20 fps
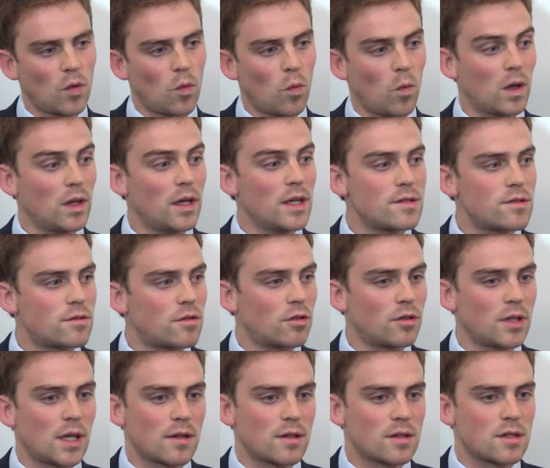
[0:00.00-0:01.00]
Well, it's
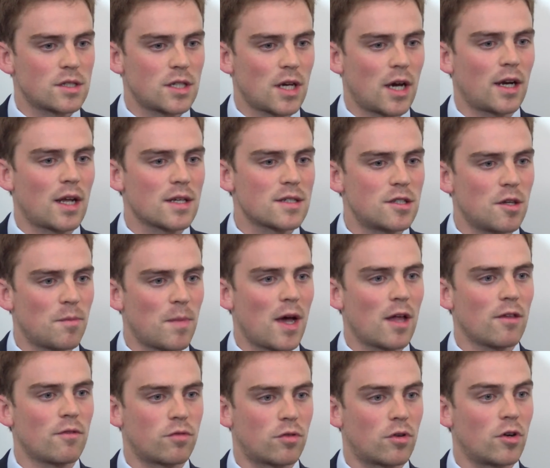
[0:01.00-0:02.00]
true that China's
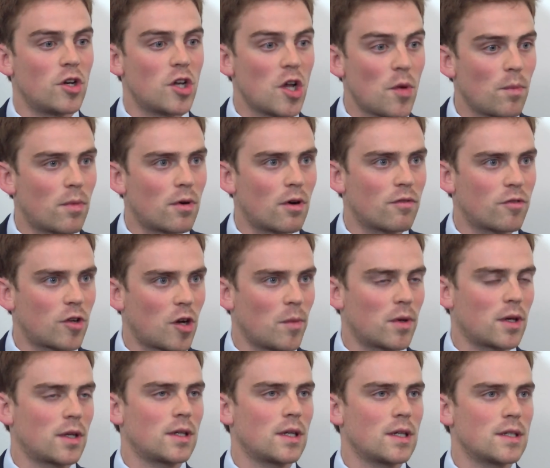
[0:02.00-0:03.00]
demand for a number of
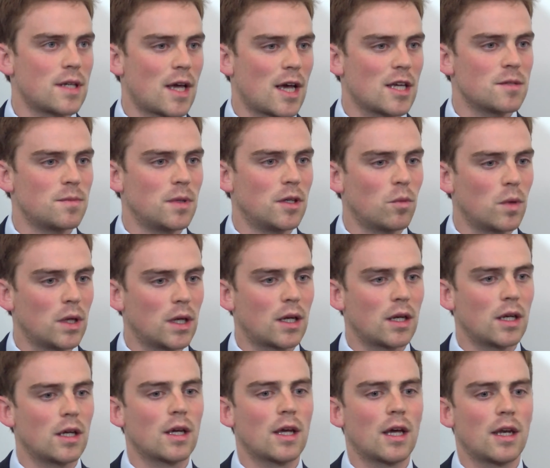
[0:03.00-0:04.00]
commodities has been
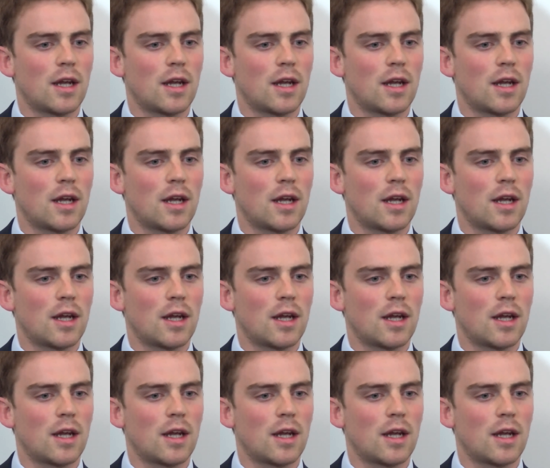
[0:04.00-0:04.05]
weakening,